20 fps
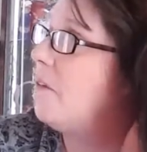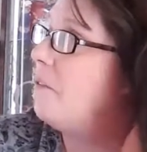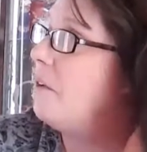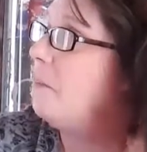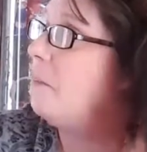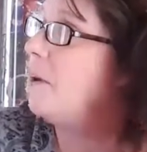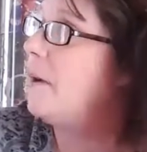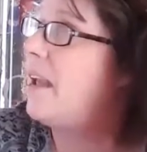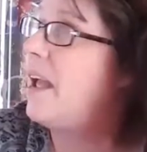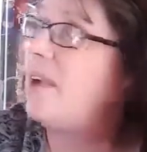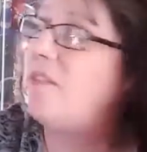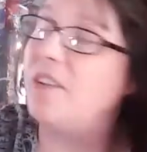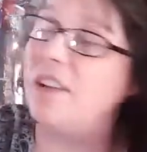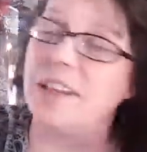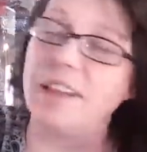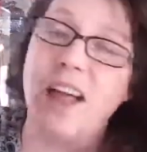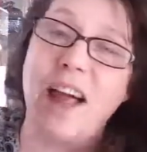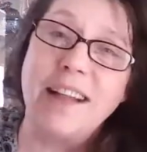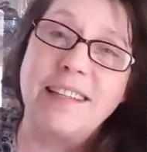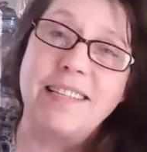everybody
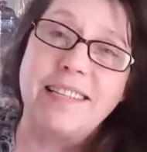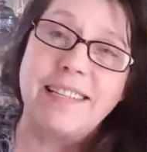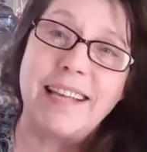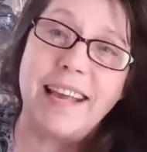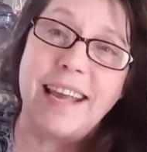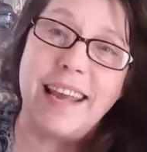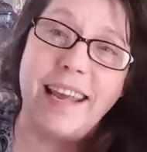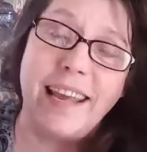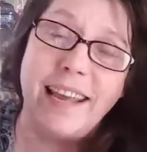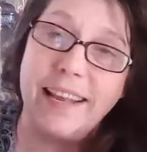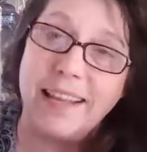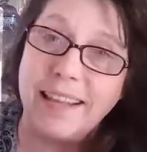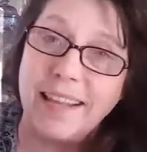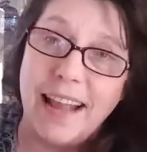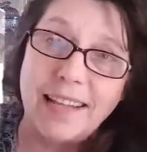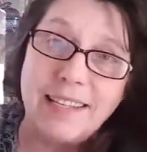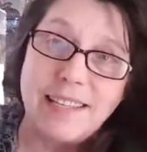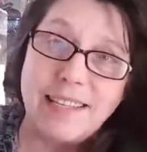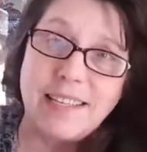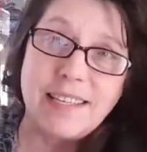having lots to eat,
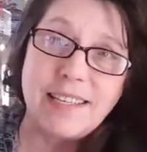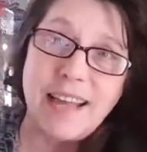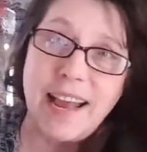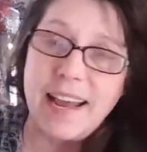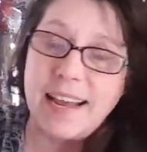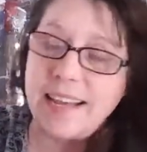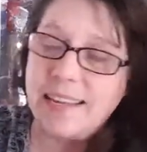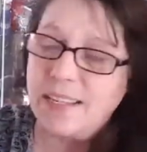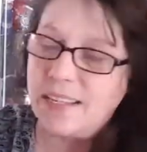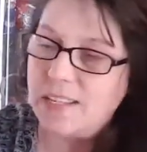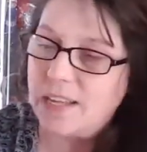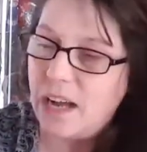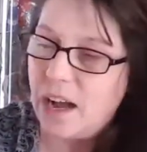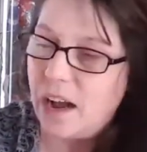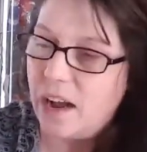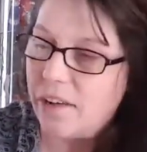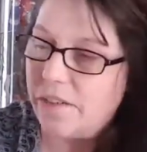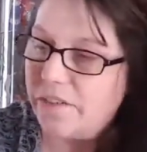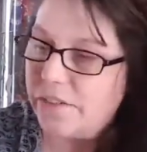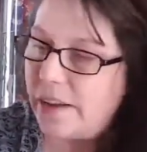lots of snacky
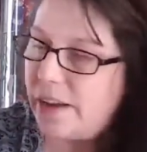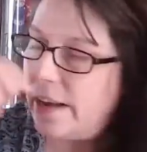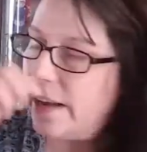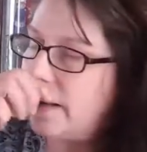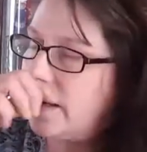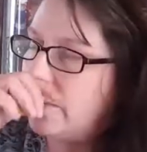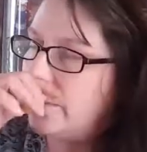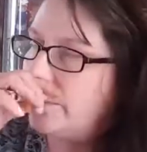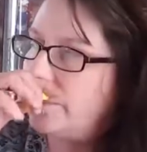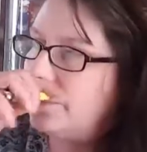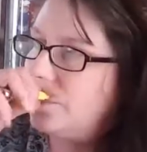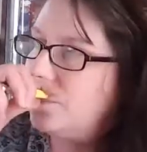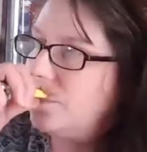stuff, and